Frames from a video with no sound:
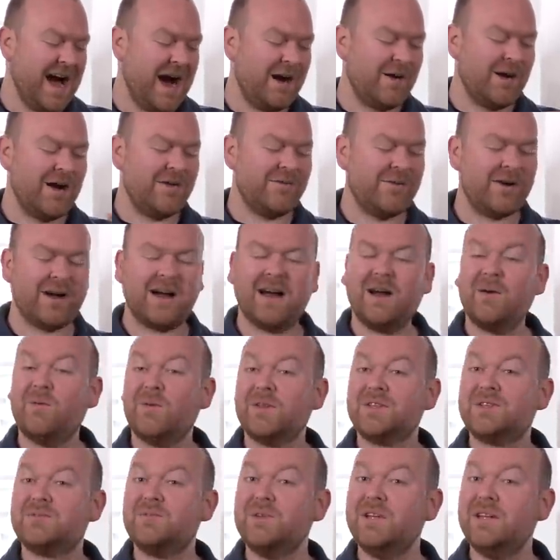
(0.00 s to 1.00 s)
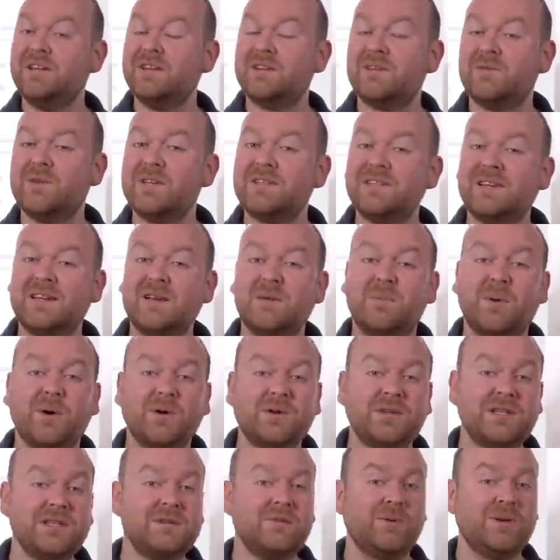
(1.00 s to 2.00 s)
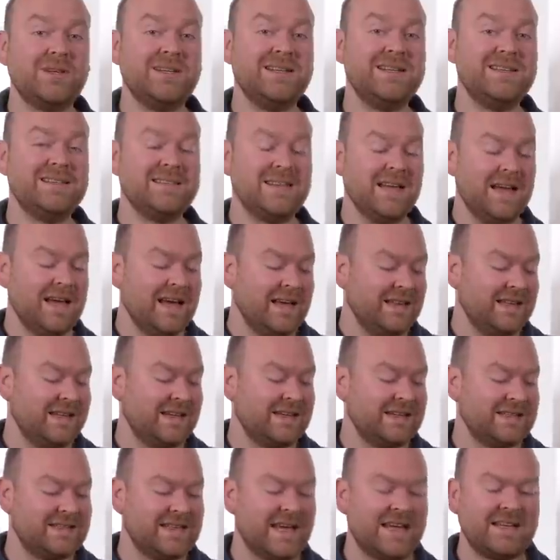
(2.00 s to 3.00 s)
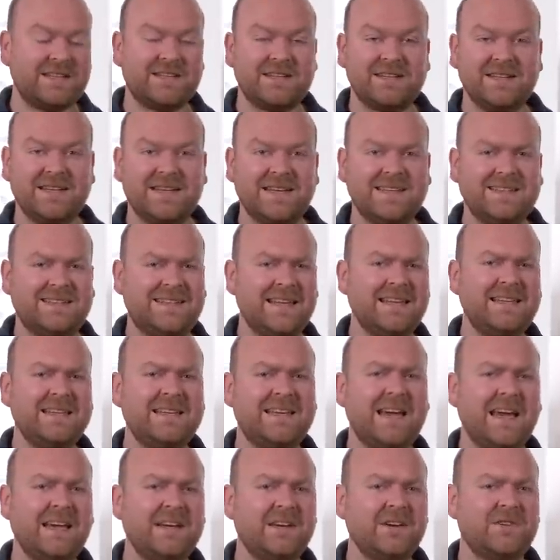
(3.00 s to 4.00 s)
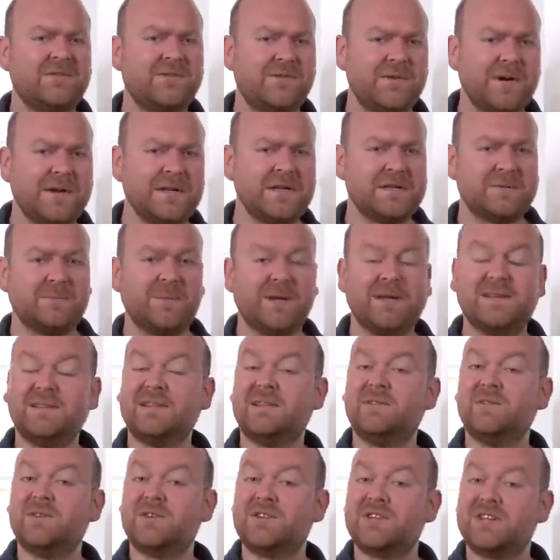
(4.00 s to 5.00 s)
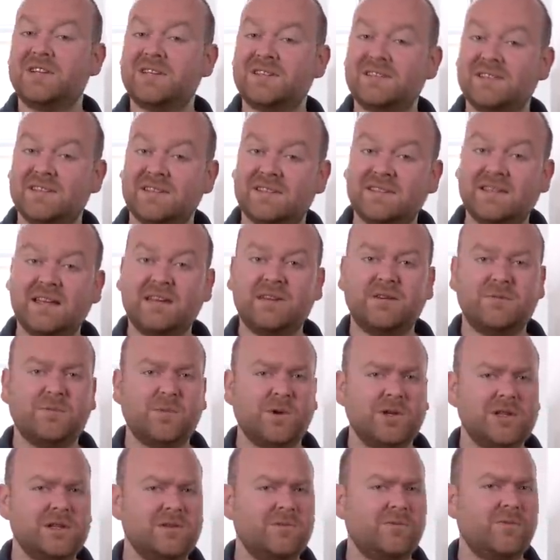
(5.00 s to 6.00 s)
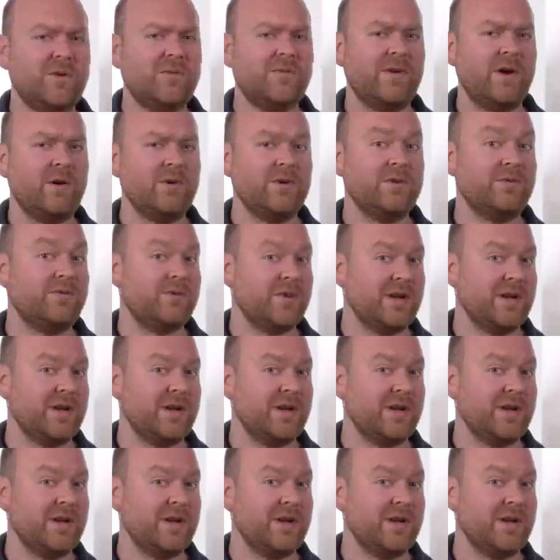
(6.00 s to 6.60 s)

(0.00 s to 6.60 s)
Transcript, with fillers: However, what's really interesting about this one is that it's actually a dedicated fretless bass and not just a standard model without the